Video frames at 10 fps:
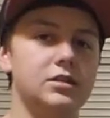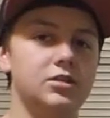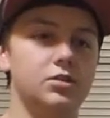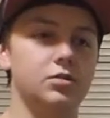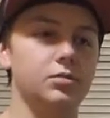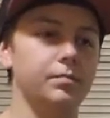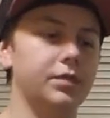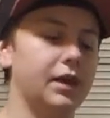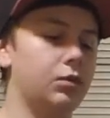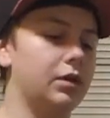as to
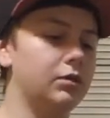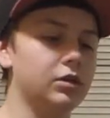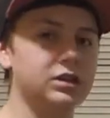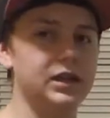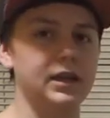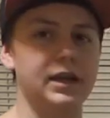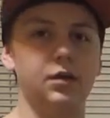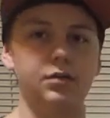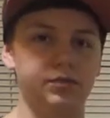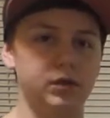like what it looks like,
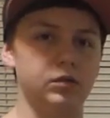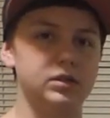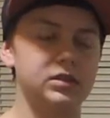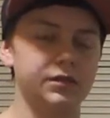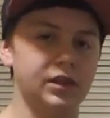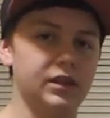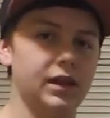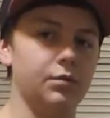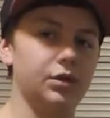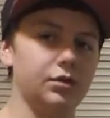how it feels, and stuff like
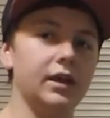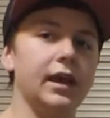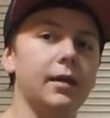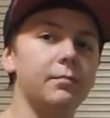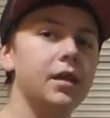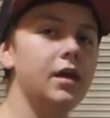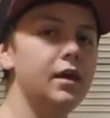that when you're in a game.